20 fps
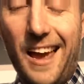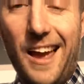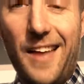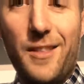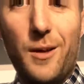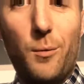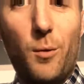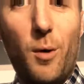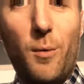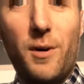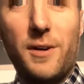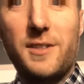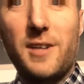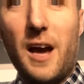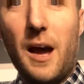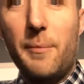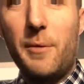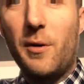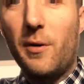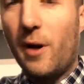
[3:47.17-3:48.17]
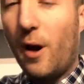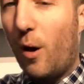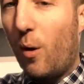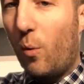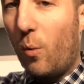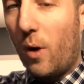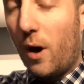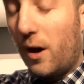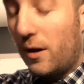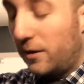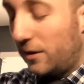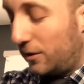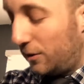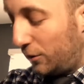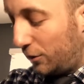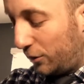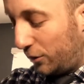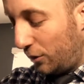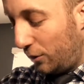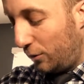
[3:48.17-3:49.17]
and then one more time. Here we go.
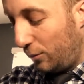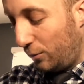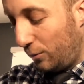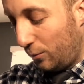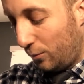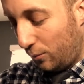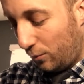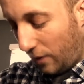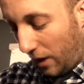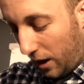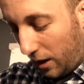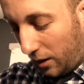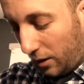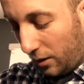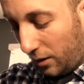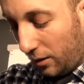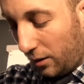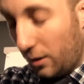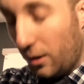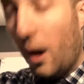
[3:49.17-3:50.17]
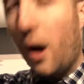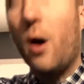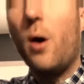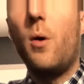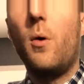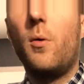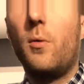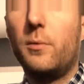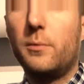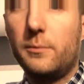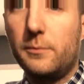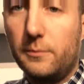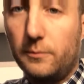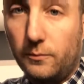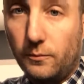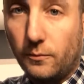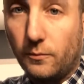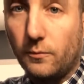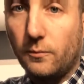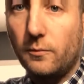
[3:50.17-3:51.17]
1, 2, ready, go.
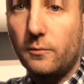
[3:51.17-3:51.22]
Then